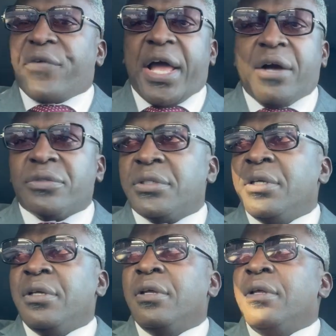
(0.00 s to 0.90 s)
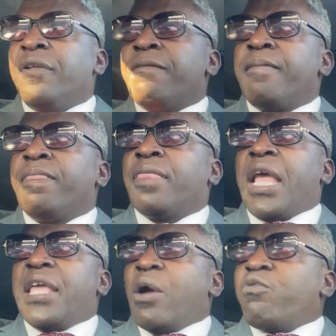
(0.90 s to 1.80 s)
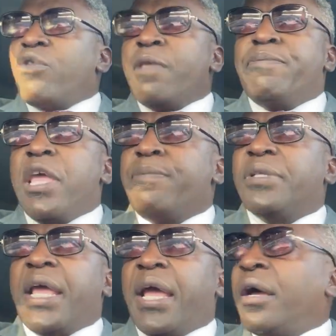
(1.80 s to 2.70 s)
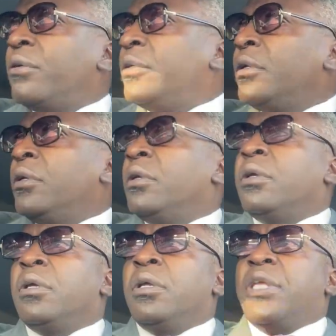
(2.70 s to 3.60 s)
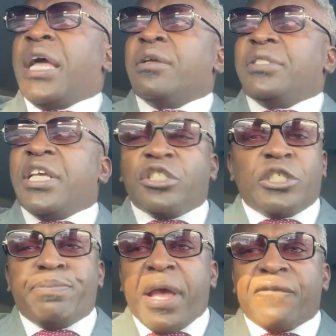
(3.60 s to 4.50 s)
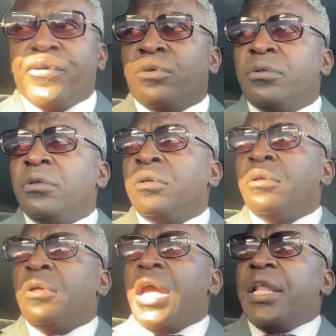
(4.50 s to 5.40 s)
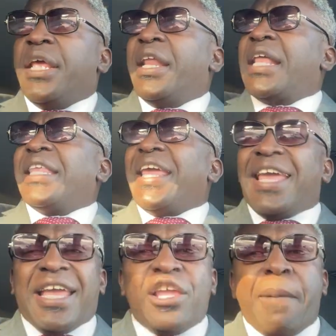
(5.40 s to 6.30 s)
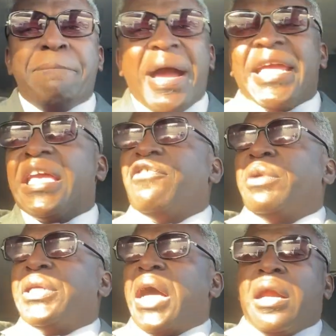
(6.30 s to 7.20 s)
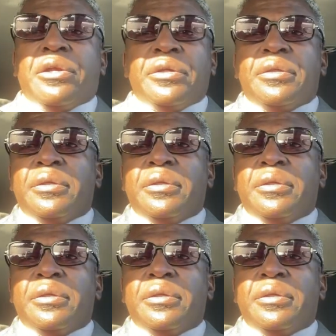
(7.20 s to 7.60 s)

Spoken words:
House. And y'all run people down. Y'all are disrespectful. And then at the end, y'all might give them a dollar.